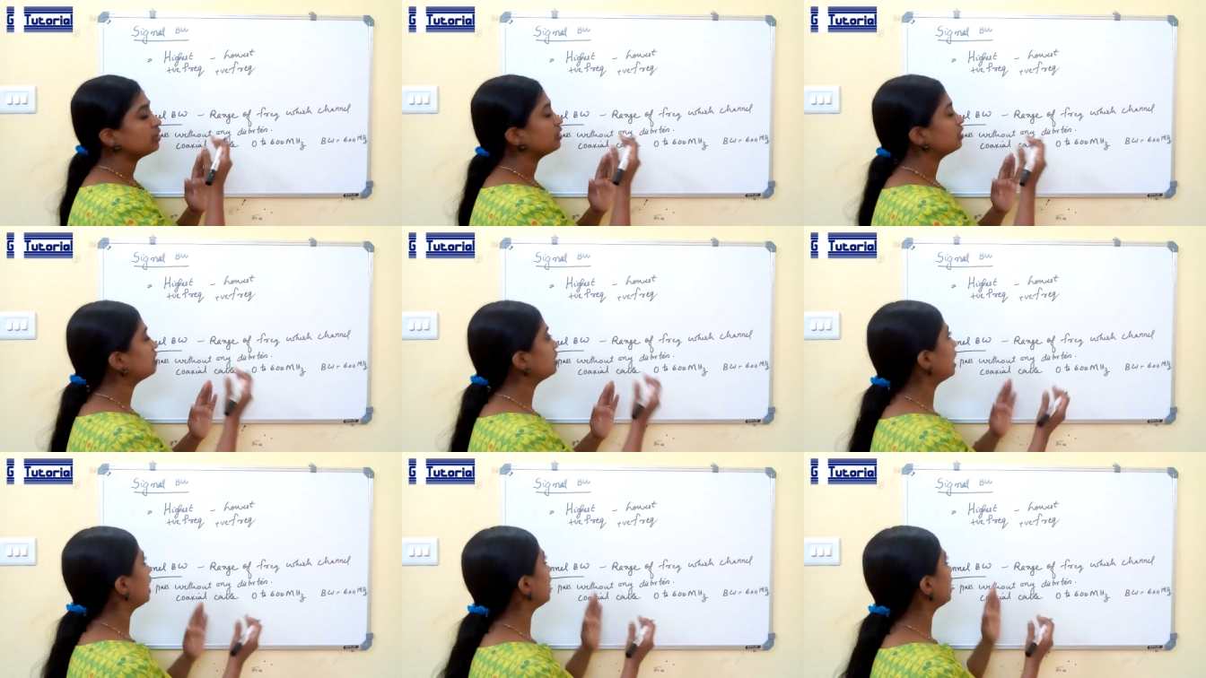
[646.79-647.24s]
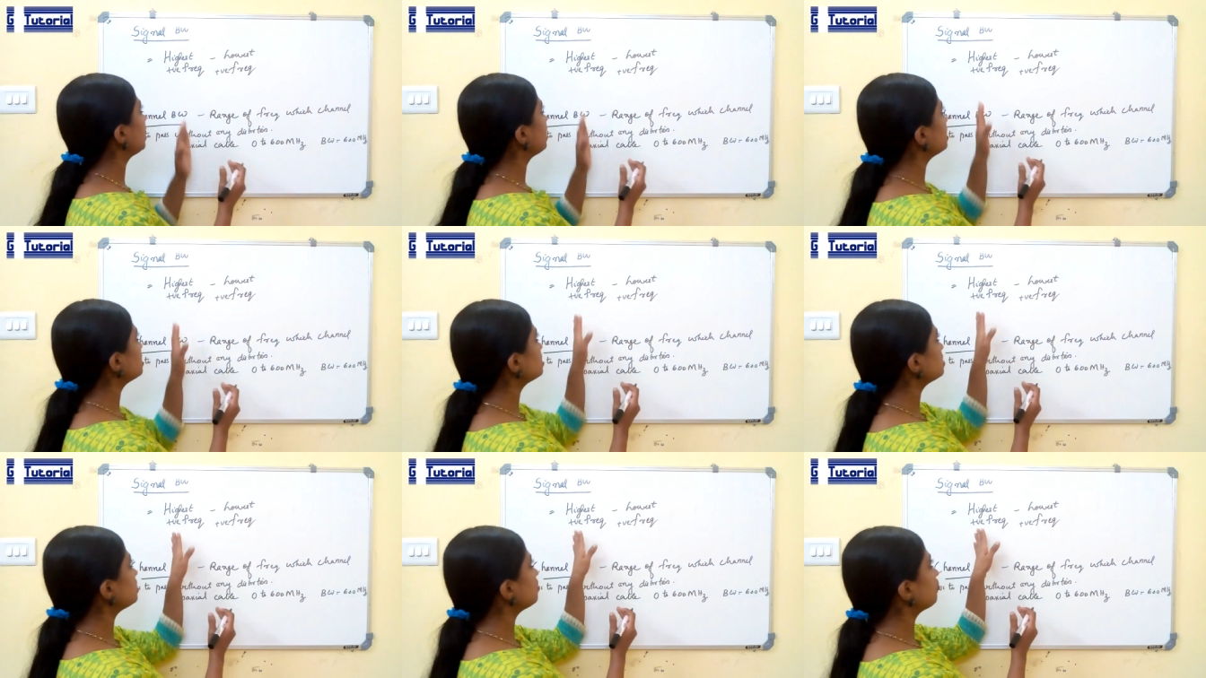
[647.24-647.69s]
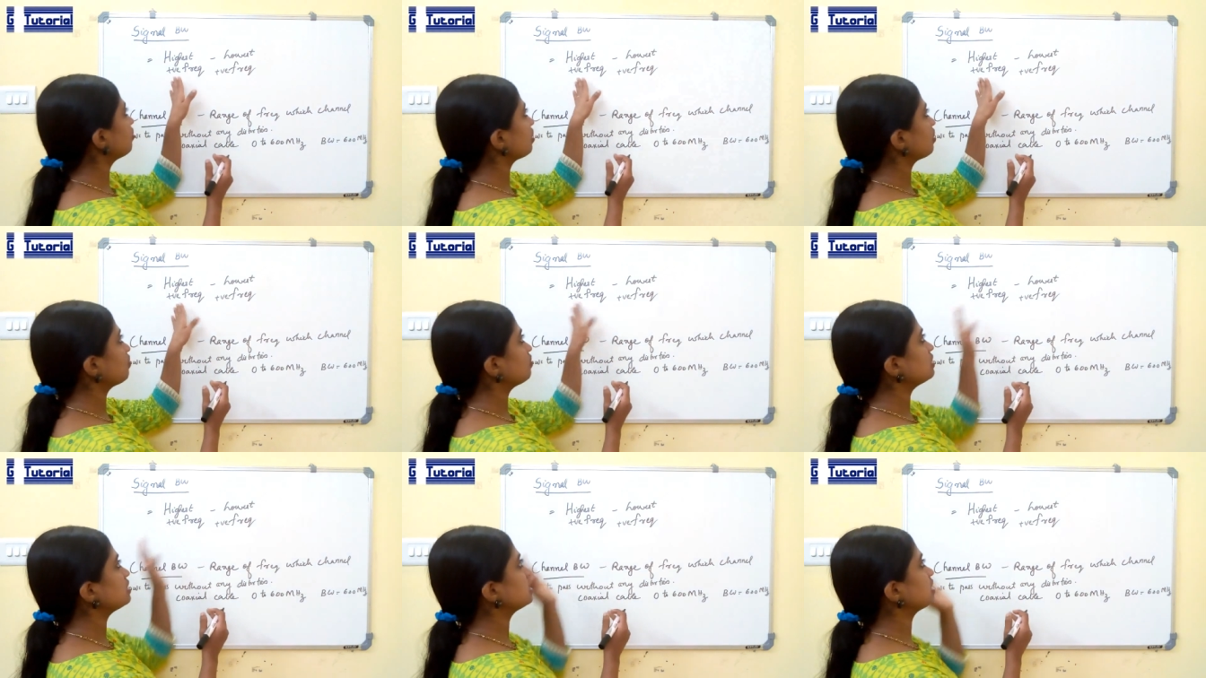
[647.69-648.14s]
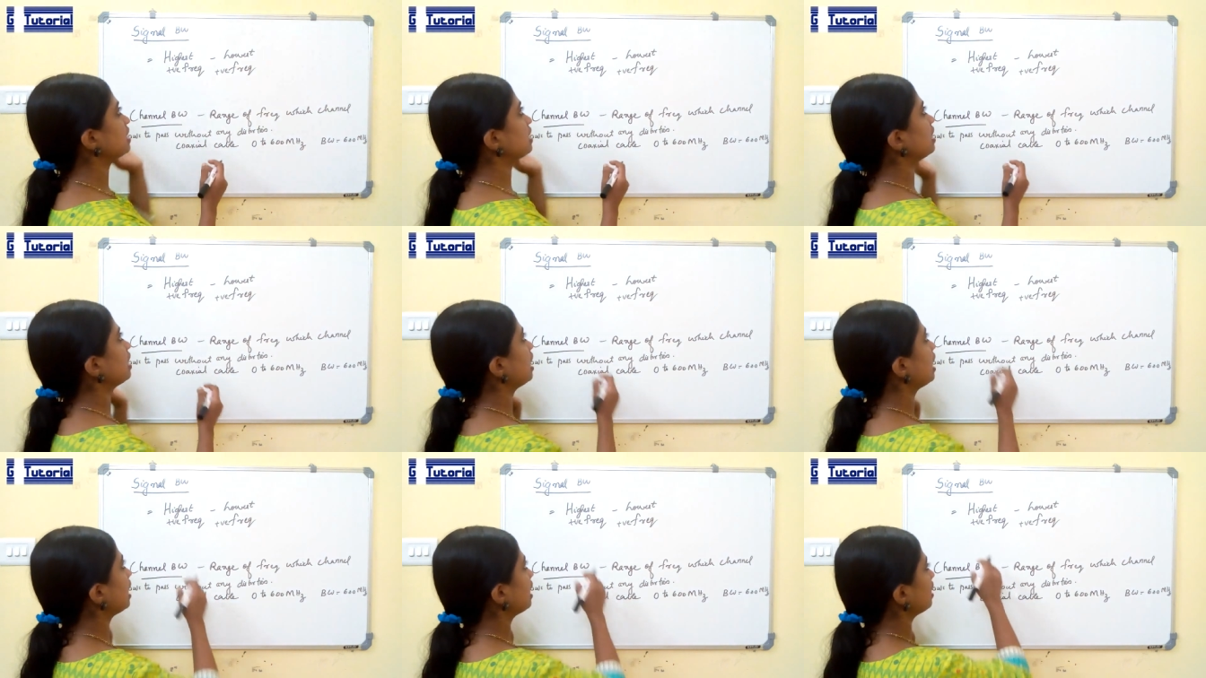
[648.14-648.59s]
the highest frequency,
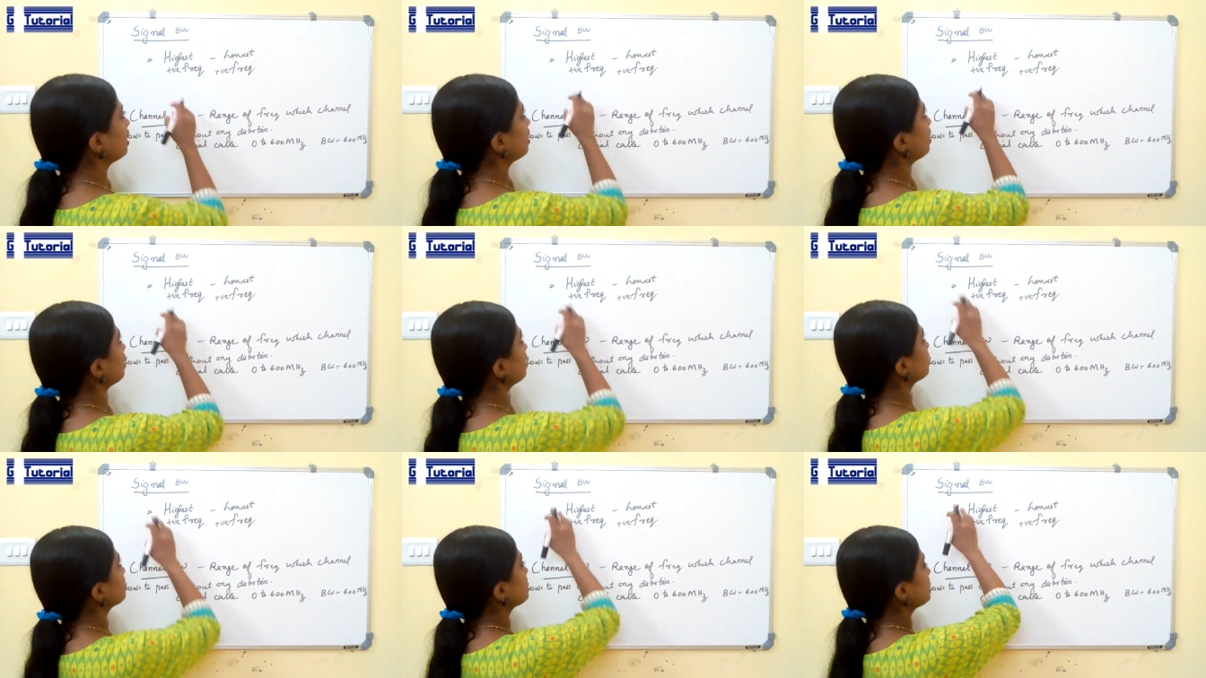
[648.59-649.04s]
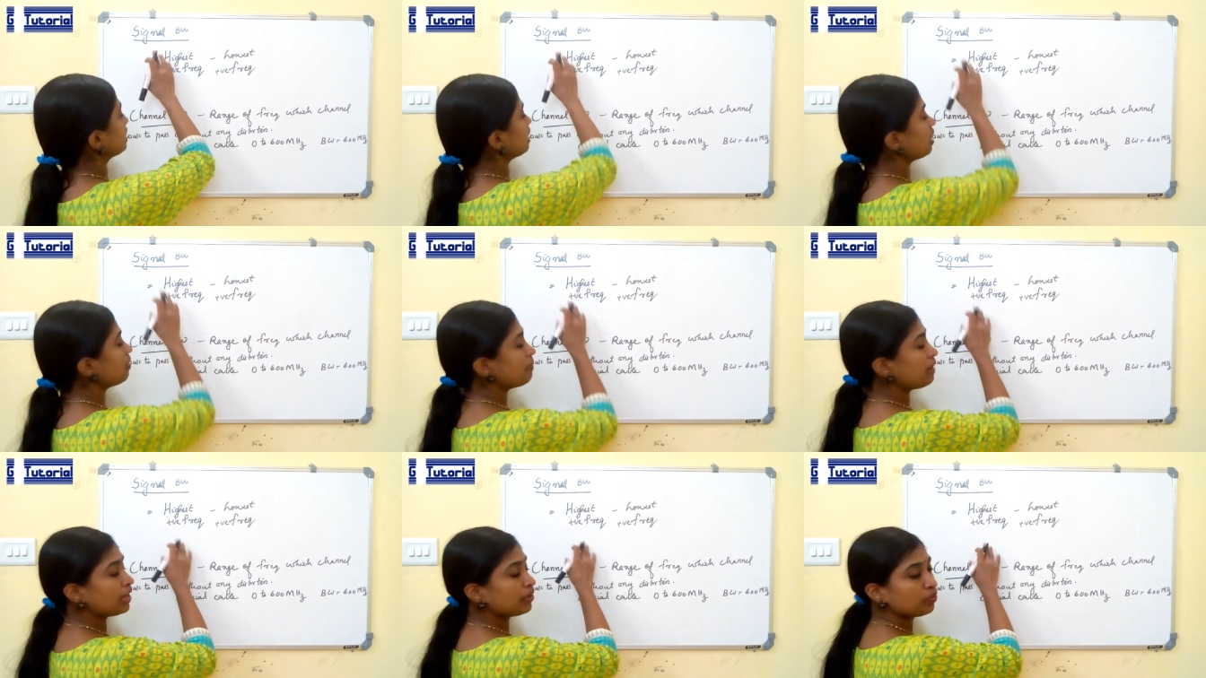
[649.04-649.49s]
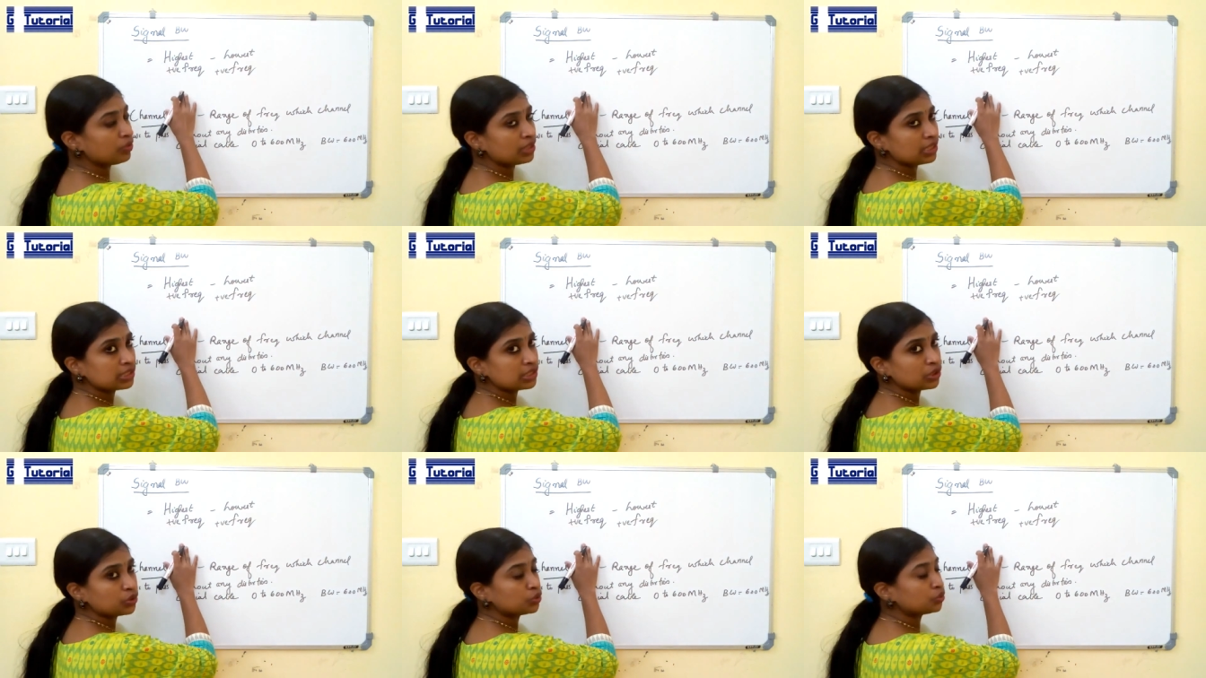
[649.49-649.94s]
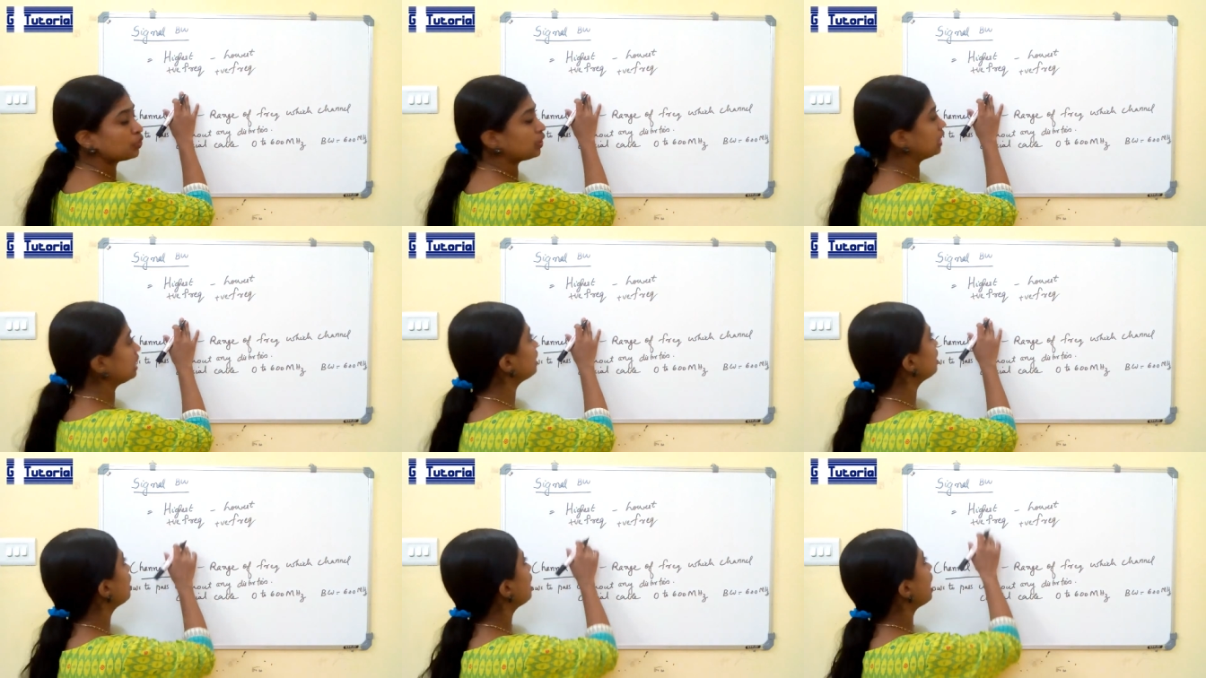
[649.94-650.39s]
signal bandwidth is
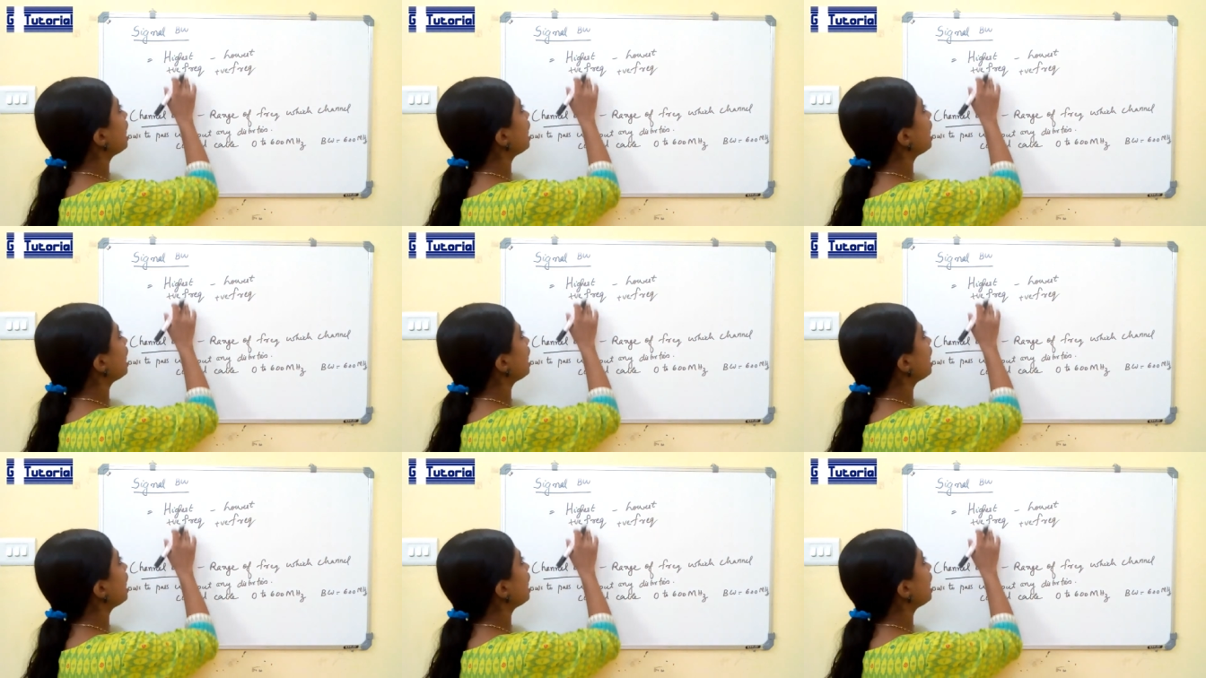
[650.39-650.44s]
usually